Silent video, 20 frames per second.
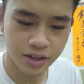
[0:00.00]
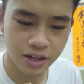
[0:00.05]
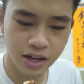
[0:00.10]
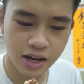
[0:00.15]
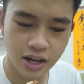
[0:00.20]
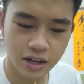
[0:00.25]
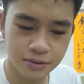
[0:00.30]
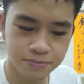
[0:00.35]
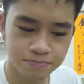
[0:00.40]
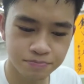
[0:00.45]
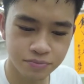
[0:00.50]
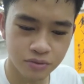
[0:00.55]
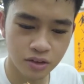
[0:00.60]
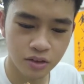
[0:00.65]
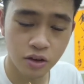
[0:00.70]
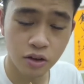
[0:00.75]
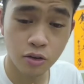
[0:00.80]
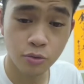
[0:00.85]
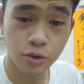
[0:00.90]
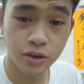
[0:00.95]
and
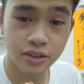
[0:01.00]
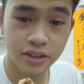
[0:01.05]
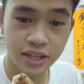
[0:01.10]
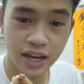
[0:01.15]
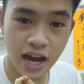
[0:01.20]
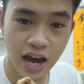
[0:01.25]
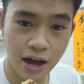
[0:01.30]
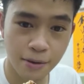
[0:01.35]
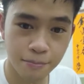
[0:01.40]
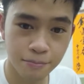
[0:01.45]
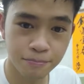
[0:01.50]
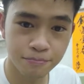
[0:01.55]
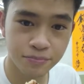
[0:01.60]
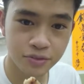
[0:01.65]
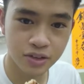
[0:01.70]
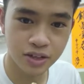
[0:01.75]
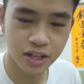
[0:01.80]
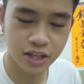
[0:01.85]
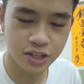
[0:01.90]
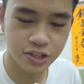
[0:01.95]
with the ham
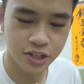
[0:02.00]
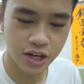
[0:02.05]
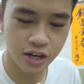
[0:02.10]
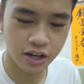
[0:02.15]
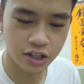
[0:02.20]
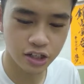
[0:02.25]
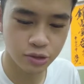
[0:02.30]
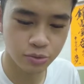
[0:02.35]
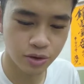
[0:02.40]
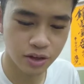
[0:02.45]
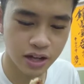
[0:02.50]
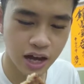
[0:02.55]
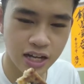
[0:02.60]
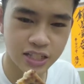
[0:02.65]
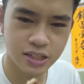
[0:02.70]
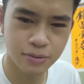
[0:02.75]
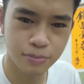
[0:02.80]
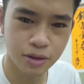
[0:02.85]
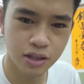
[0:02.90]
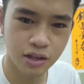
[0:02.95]
in the inside as well,
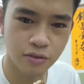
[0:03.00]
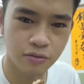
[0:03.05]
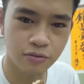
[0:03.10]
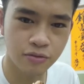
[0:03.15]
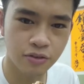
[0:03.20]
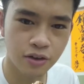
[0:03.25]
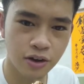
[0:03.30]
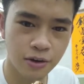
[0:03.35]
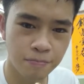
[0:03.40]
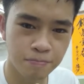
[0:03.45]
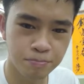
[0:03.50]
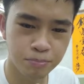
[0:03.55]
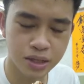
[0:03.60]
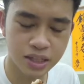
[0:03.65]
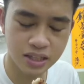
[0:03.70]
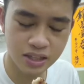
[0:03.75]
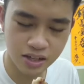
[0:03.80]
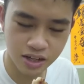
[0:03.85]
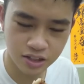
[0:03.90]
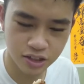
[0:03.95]
adds a bit of
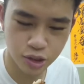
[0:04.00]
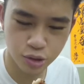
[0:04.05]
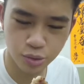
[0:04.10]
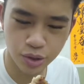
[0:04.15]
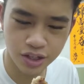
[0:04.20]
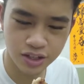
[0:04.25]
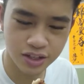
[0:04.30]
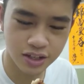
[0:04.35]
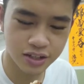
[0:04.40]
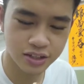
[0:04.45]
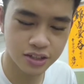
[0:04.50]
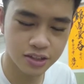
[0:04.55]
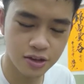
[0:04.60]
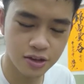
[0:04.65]
meatiness, sweetness.